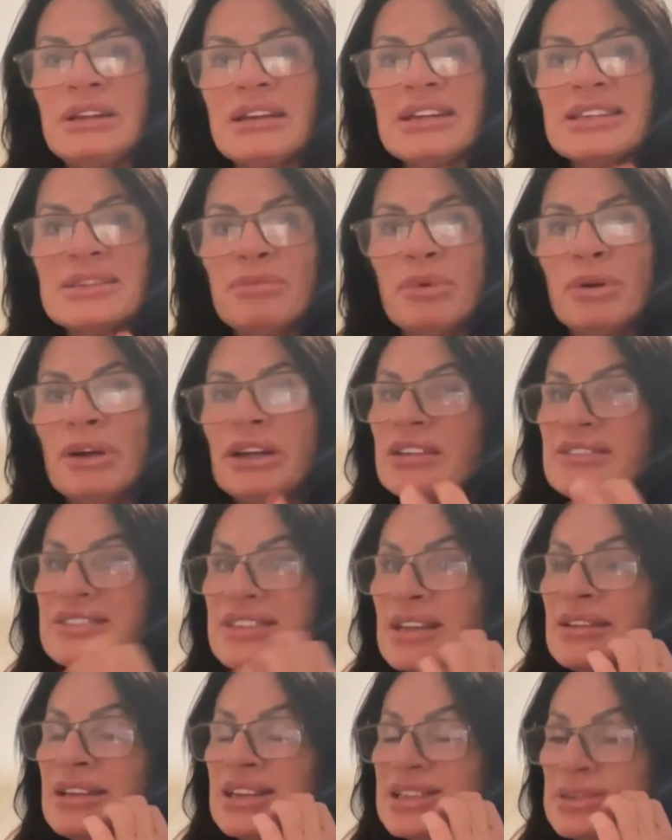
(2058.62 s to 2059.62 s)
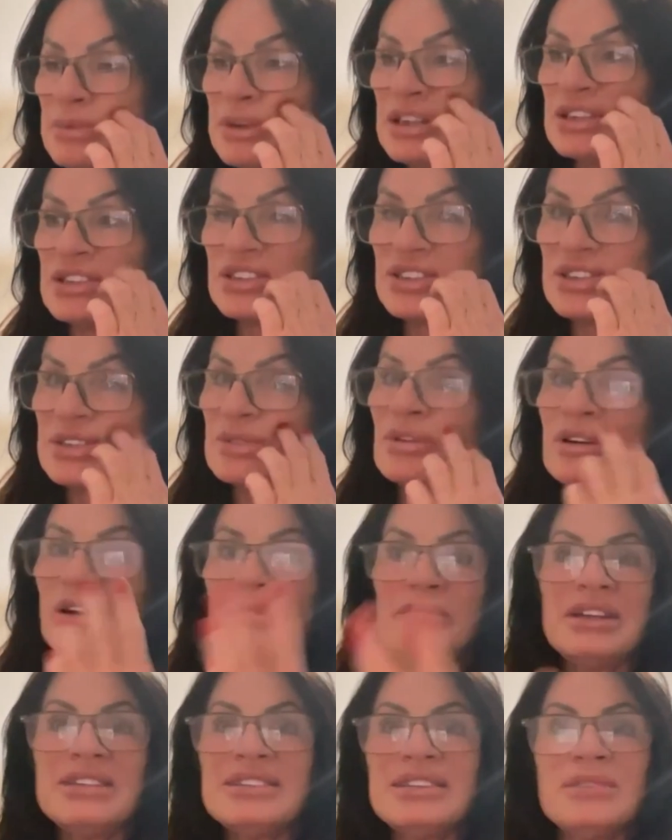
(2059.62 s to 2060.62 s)
At this point, it's like this person,
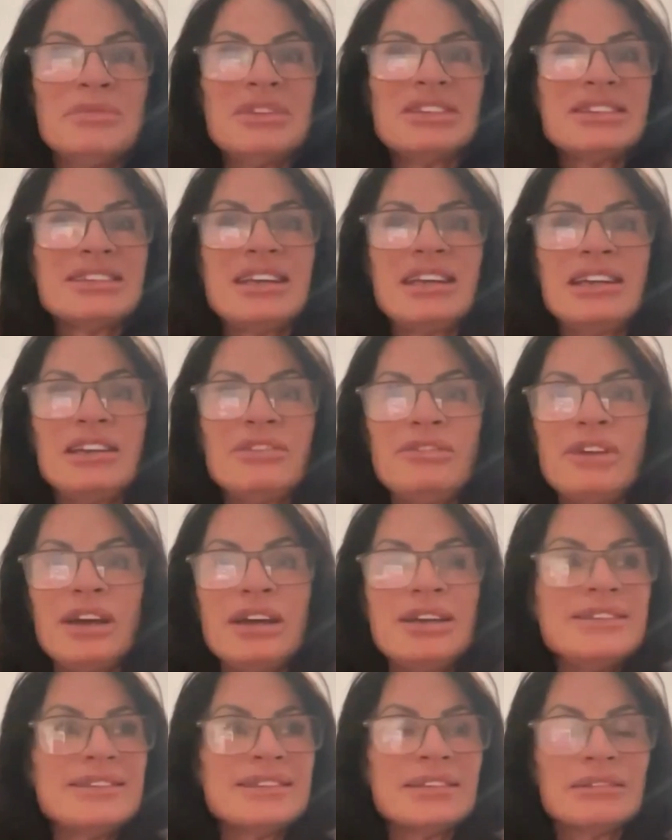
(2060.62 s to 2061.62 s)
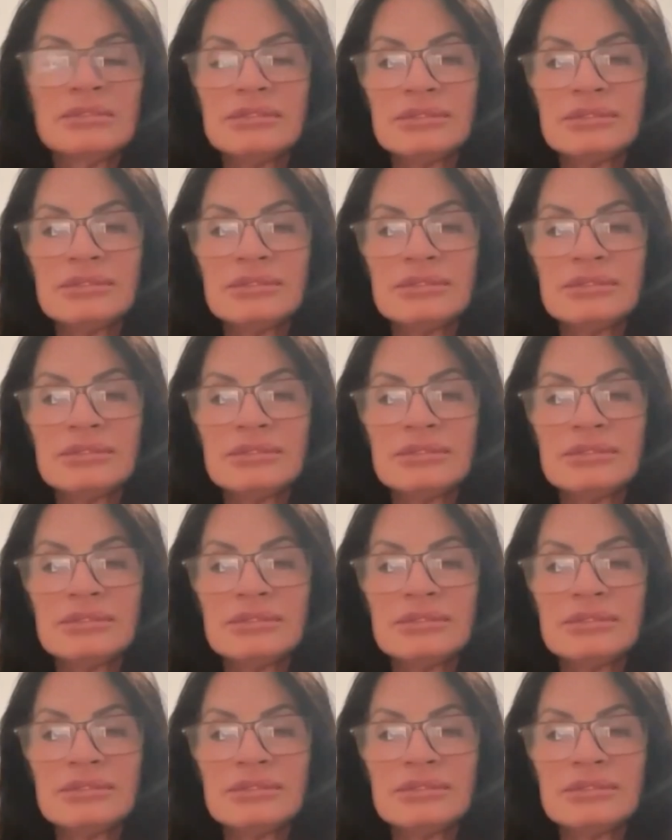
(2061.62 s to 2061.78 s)
a medium, they're terrified.